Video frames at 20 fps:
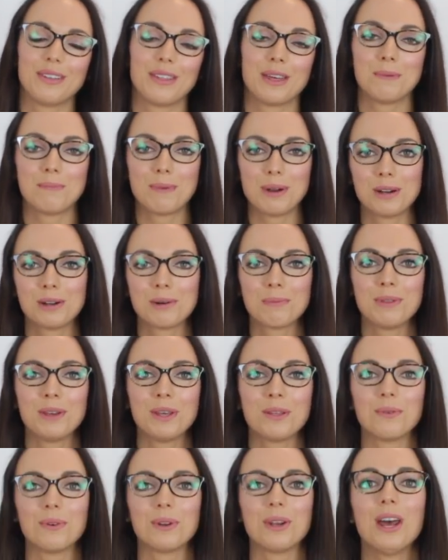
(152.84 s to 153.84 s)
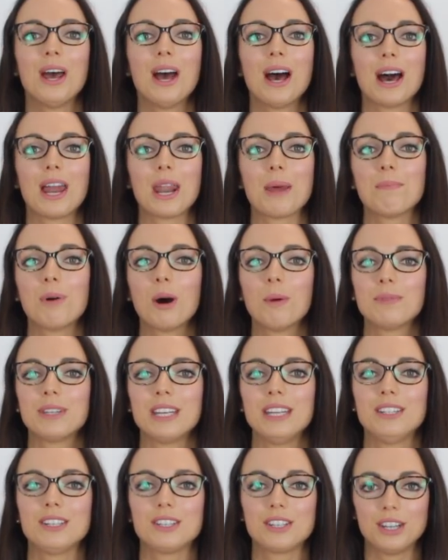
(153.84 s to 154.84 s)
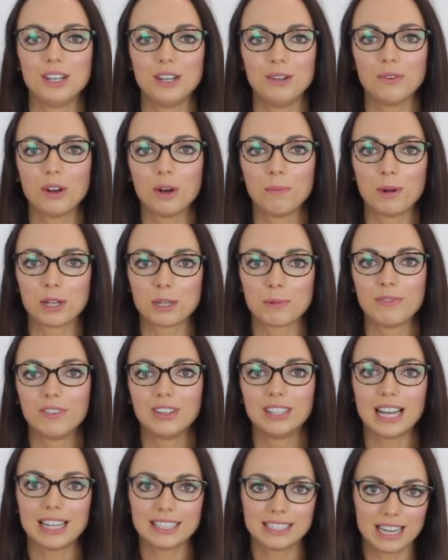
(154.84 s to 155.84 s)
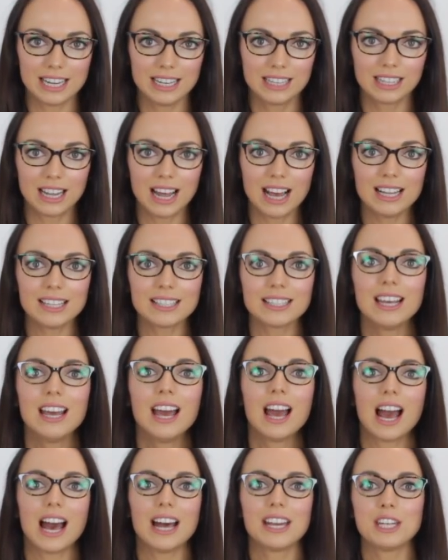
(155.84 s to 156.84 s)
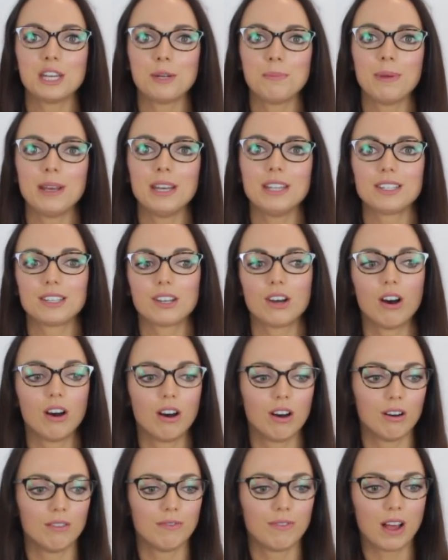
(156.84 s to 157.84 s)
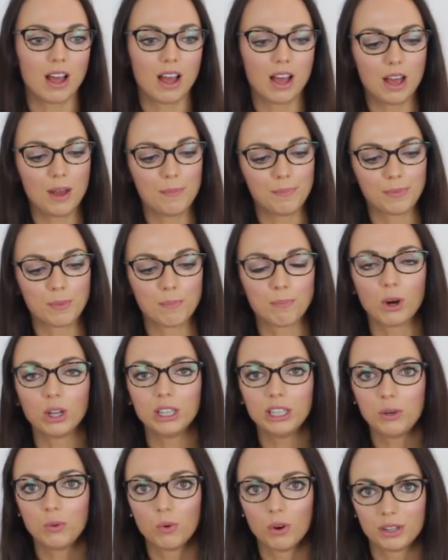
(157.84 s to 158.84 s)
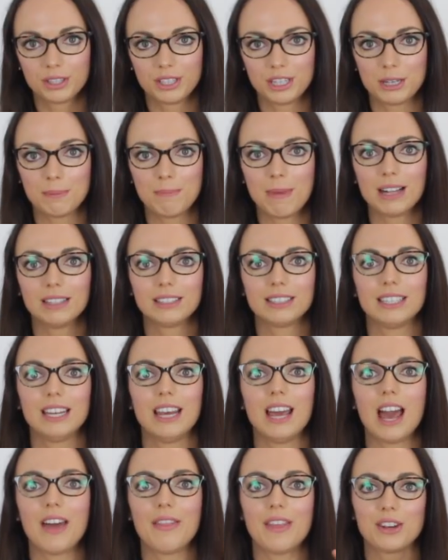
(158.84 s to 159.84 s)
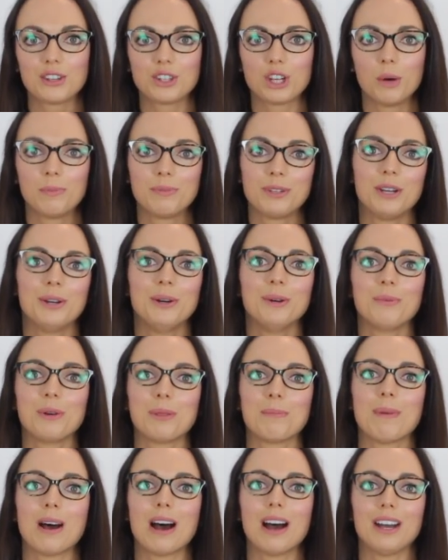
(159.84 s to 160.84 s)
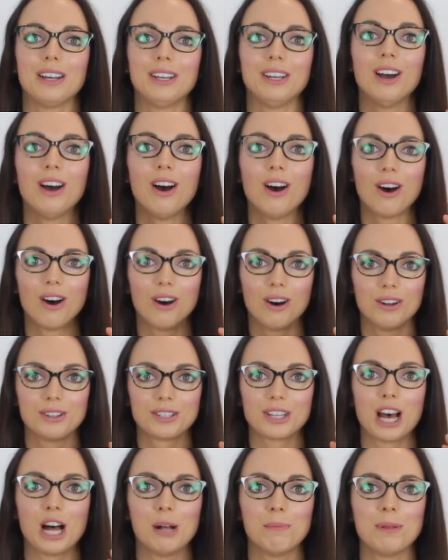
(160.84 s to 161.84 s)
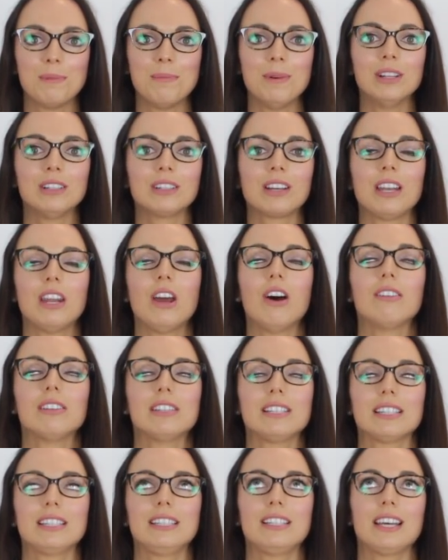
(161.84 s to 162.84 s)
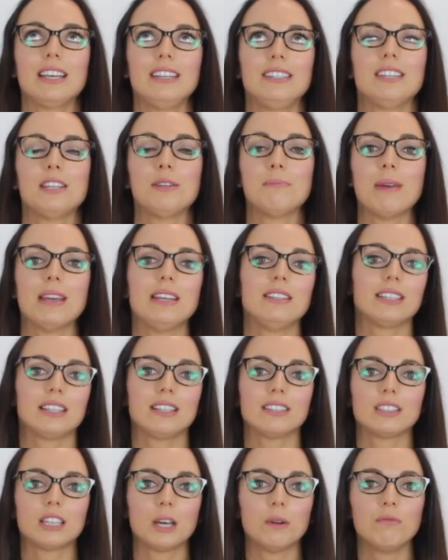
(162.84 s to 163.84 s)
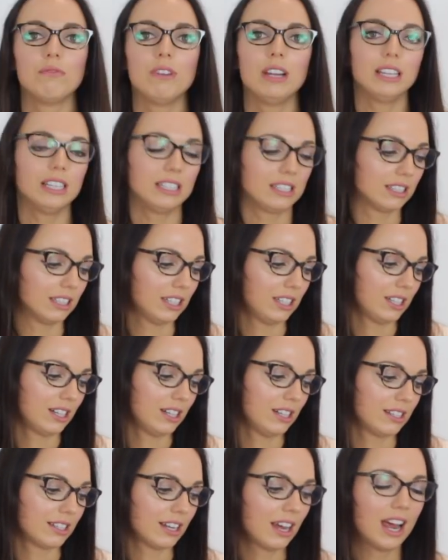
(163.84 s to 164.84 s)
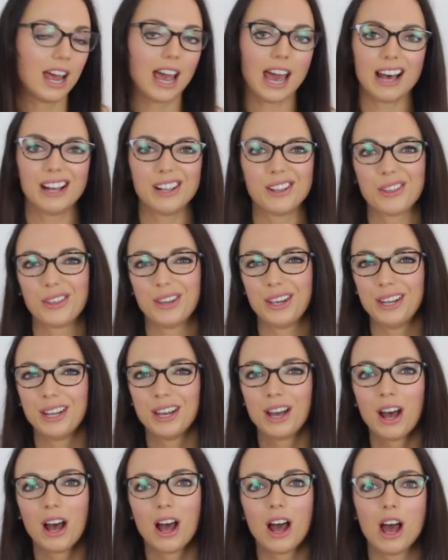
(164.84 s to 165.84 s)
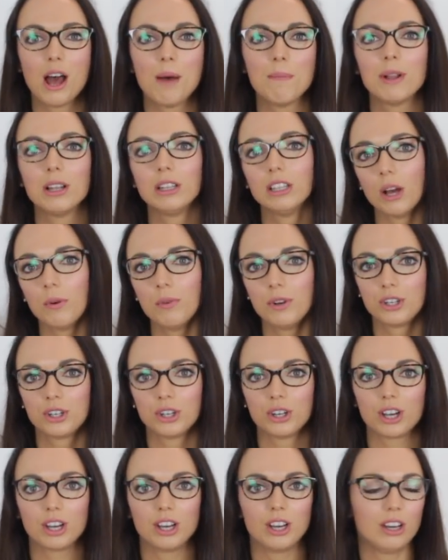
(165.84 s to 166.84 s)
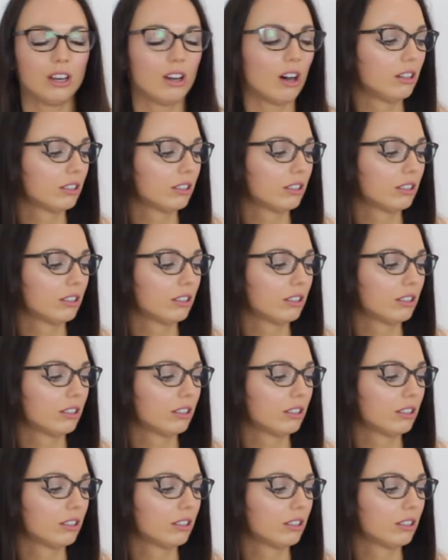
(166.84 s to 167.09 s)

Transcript: and then broke up the other one, and I popped it into a bottom of a latte glass, added a bit of boiling water to melt it, and then topped it up with my hot almond milk, and it honestly tasted amazing. So really delicious, healthy, lower sugar